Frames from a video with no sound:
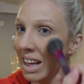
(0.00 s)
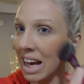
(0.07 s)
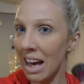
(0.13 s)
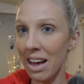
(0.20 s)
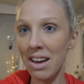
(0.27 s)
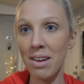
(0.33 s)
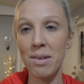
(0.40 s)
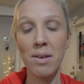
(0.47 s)

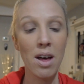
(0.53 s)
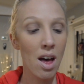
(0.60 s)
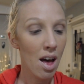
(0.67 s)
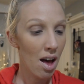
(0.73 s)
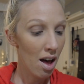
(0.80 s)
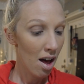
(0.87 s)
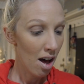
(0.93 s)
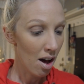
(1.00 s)
I
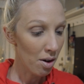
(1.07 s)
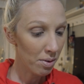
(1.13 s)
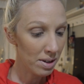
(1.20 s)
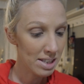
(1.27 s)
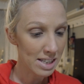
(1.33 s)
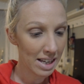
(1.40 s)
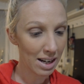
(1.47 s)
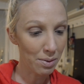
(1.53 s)

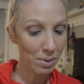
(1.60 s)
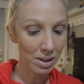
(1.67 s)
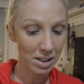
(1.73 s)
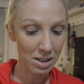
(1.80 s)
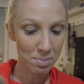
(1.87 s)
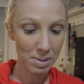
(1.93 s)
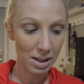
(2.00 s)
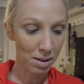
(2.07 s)
always said I wanted
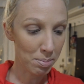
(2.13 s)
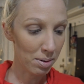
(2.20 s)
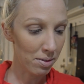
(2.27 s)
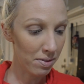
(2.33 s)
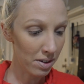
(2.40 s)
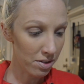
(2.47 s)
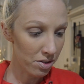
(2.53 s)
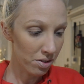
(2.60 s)
to be a
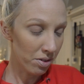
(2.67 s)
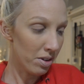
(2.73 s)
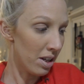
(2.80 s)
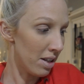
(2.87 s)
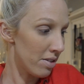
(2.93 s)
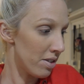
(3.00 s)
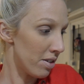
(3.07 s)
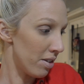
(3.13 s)
professional
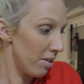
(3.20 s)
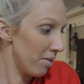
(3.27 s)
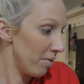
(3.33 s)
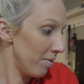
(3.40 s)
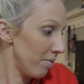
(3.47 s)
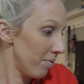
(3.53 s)
dancer.